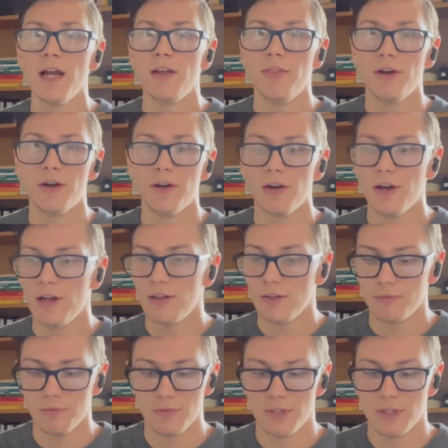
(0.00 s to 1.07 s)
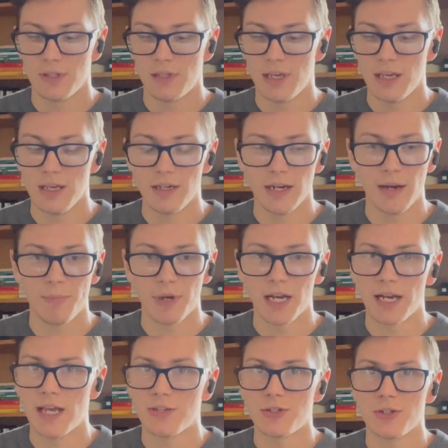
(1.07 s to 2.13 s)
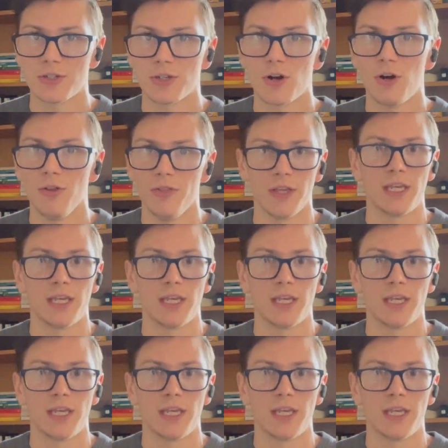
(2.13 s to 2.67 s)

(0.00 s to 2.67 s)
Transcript: Their uh, king Nebuchadnezzar is called the